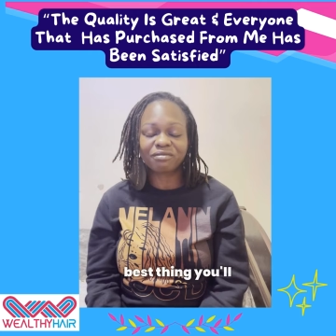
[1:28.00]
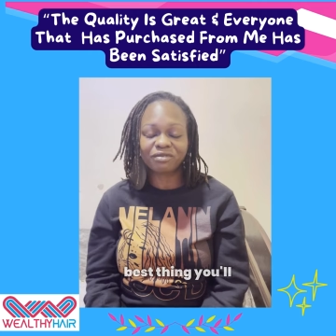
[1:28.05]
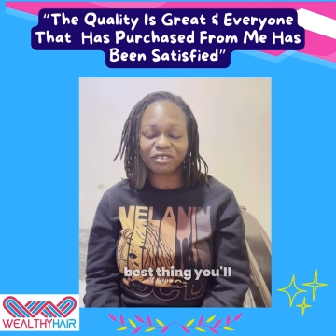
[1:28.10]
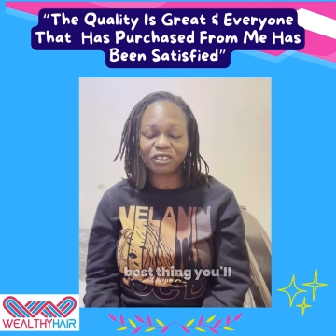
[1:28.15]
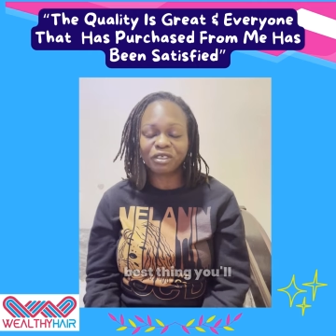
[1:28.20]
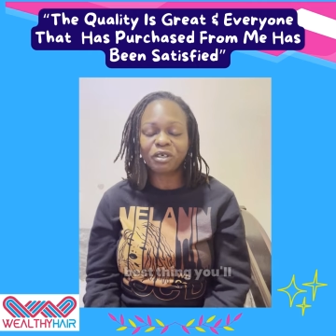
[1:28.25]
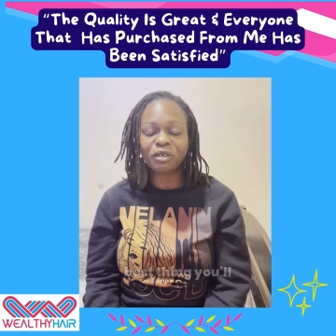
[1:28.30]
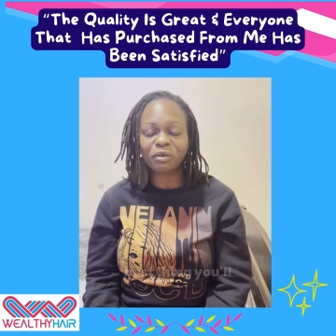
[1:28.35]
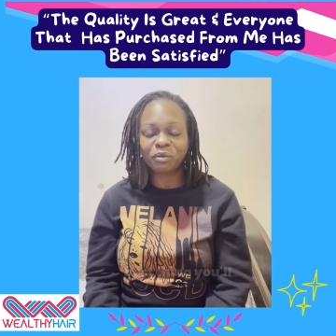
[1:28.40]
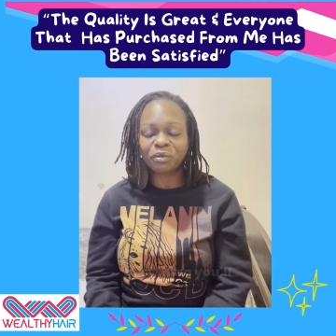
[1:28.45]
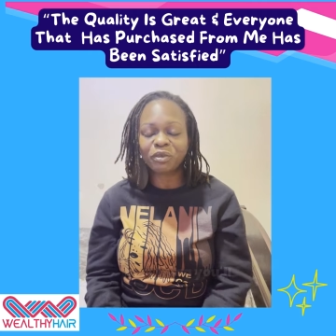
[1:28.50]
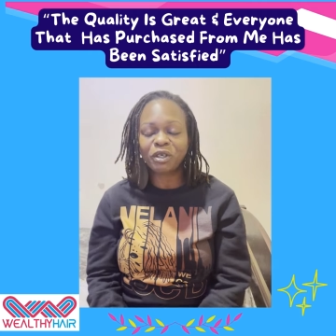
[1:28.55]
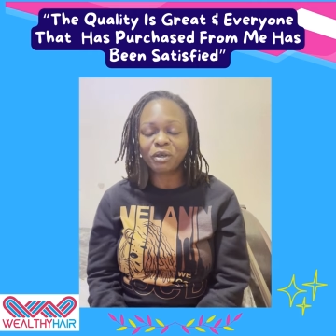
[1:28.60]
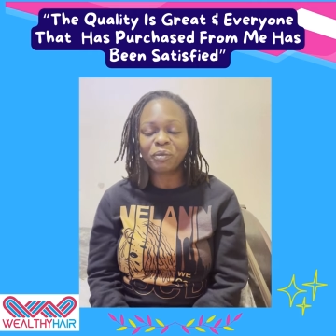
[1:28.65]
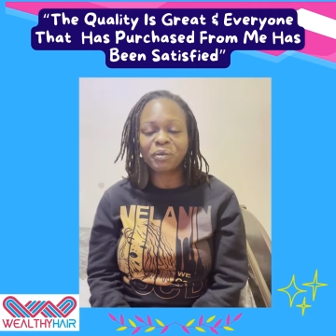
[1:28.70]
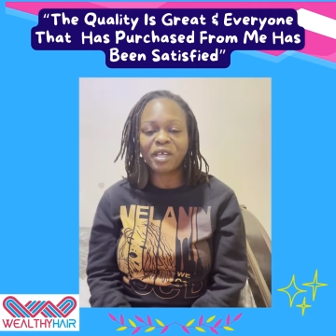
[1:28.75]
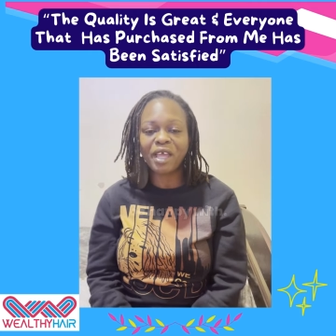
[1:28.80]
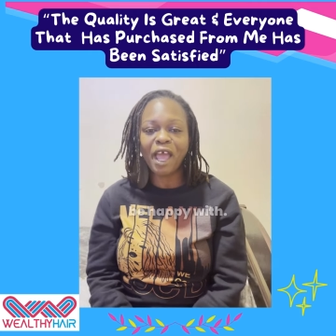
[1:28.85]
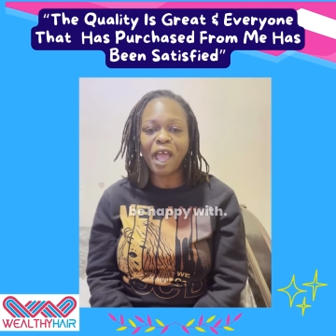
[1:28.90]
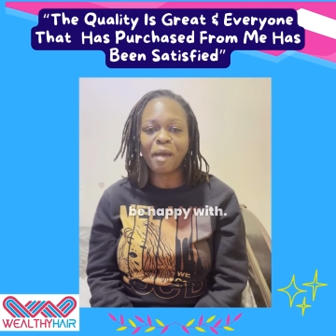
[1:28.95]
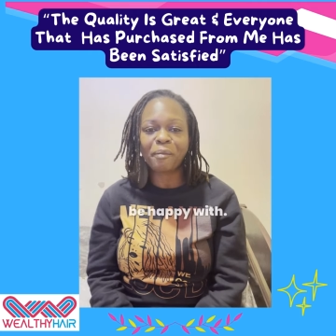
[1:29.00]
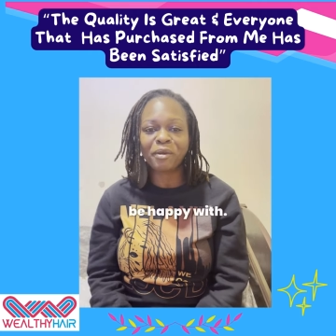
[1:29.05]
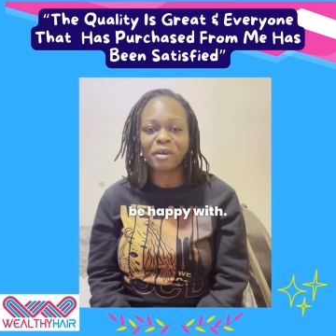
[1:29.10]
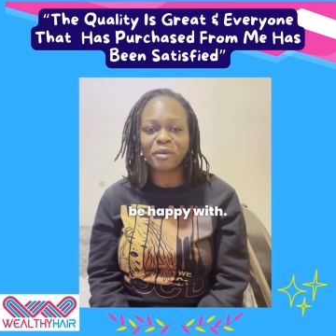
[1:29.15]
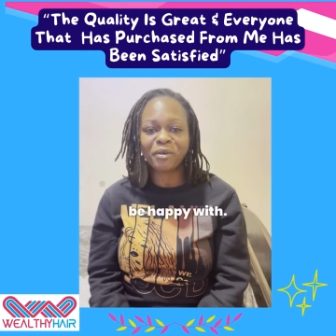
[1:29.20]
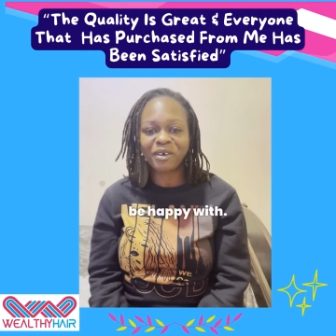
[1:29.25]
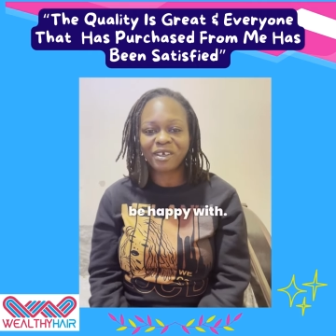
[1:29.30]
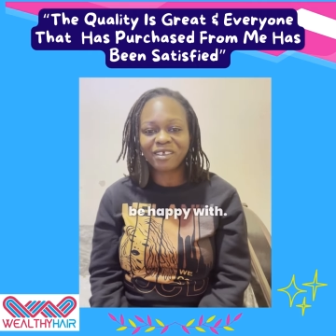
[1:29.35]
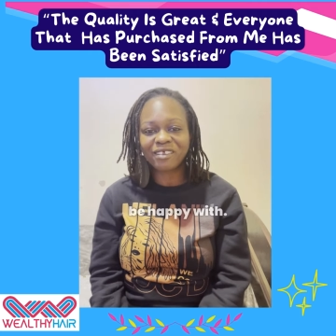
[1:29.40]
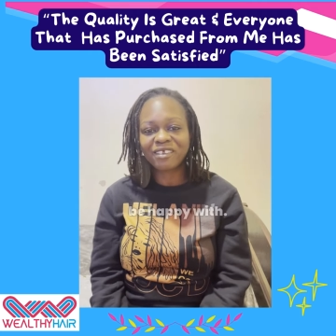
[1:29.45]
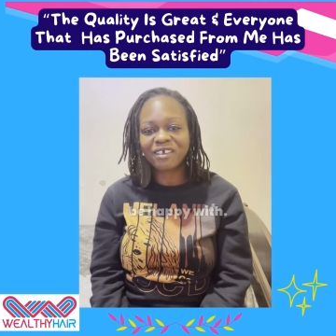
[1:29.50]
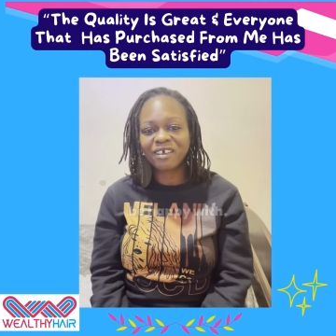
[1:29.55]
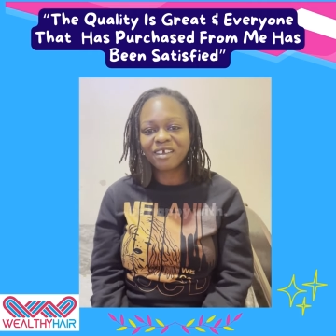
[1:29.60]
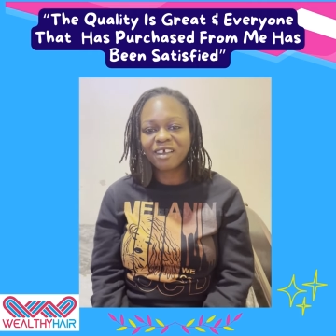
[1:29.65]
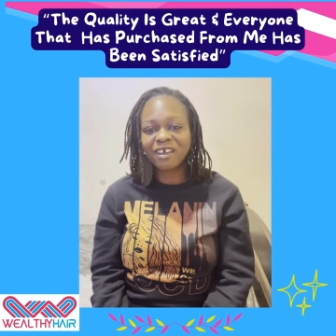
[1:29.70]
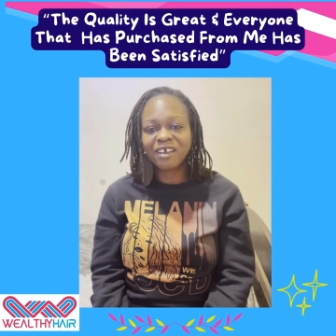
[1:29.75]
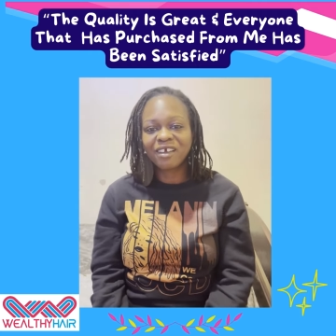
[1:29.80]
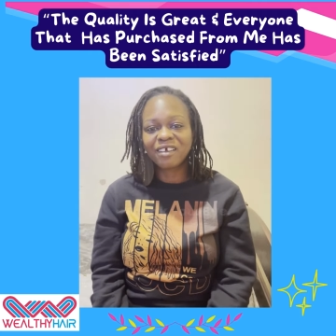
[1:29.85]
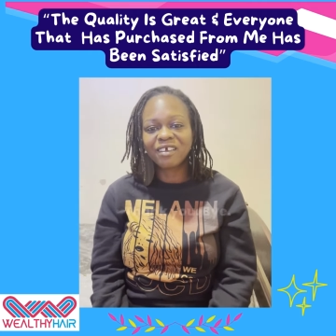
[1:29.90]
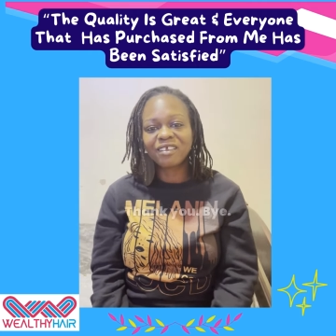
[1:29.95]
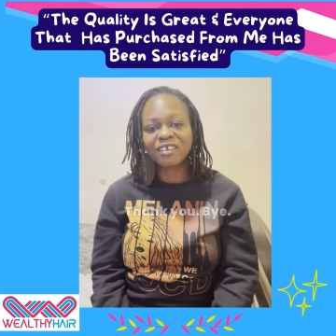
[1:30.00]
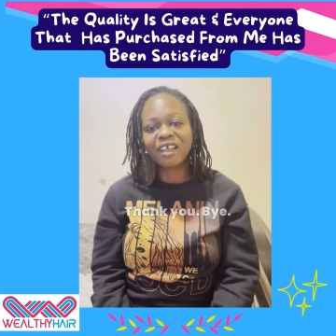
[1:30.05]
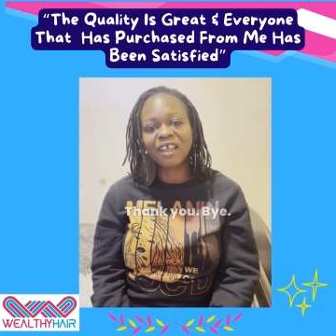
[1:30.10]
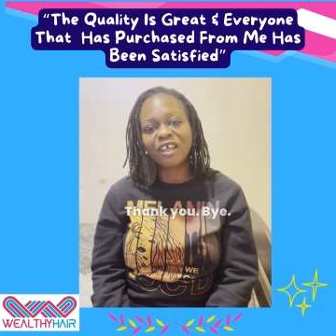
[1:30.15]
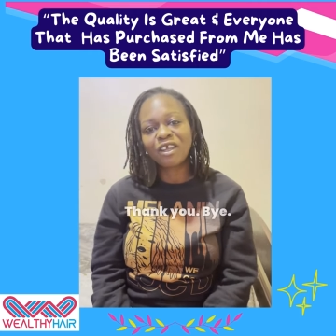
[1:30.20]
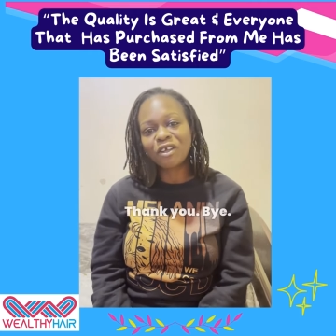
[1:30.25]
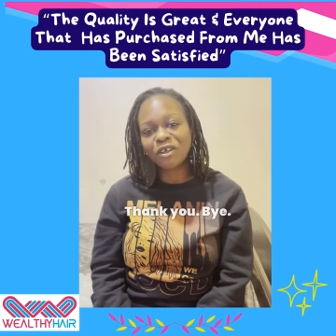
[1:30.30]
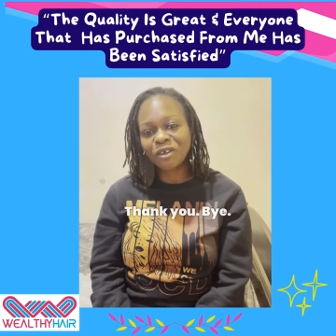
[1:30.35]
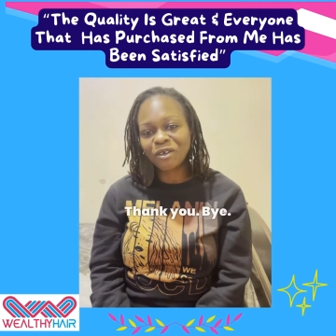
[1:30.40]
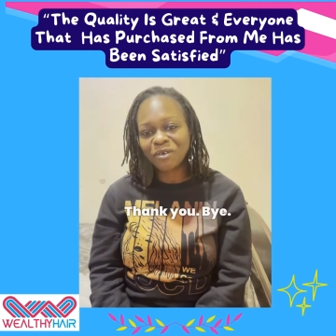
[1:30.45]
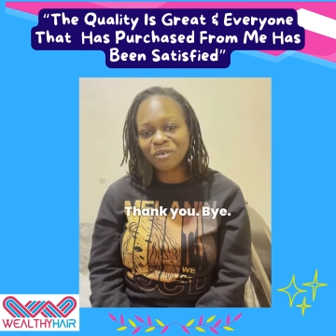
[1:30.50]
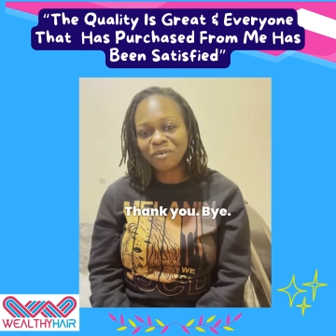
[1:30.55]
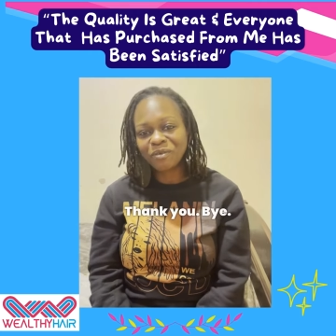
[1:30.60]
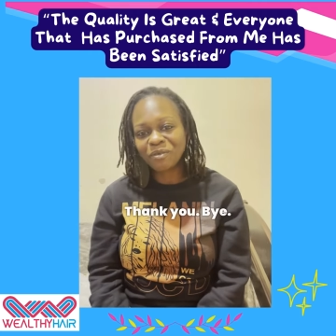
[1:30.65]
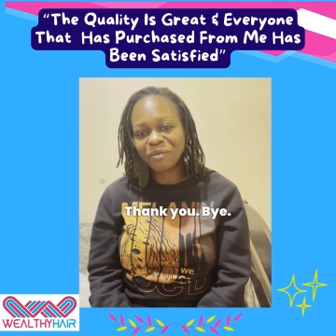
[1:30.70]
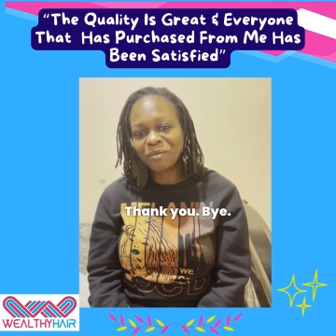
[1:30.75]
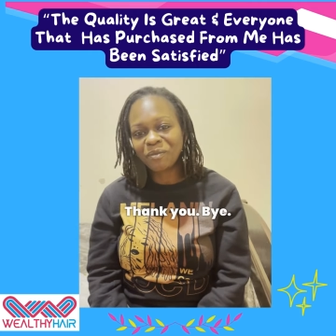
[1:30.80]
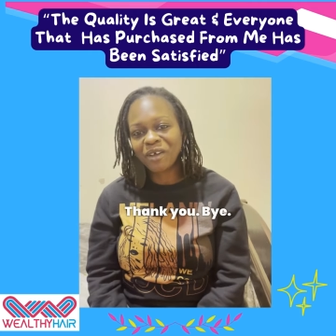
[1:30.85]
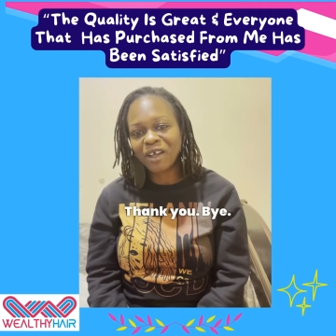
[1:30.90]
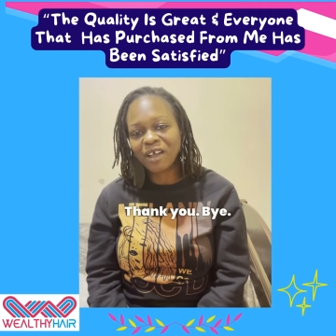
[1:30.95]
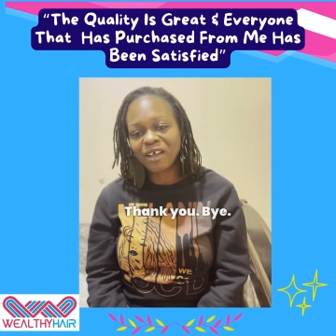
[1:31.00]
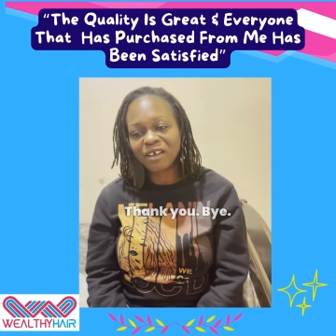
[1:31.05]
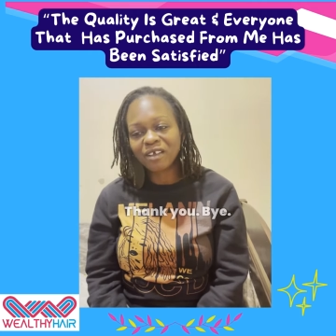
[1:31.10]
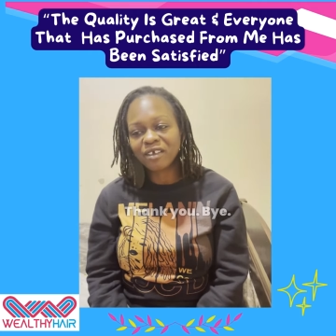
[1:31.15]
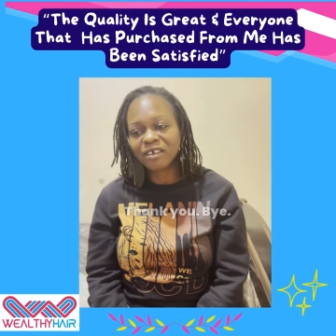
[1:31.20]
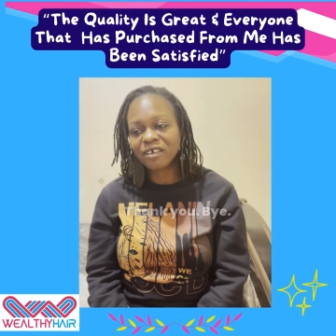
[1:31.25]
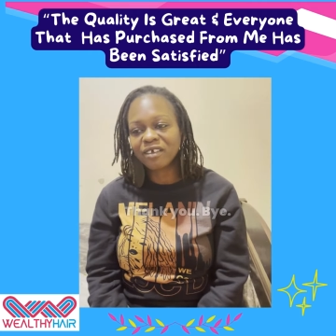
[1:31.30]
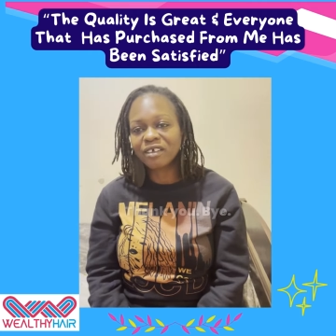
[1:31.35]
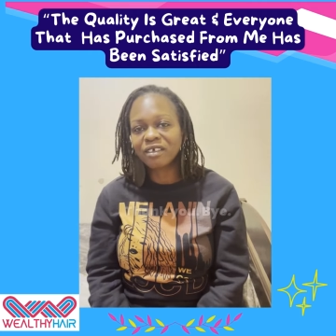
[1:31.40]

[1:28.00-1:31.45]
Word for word: you'll you'll be happy with. Thank you. Bye.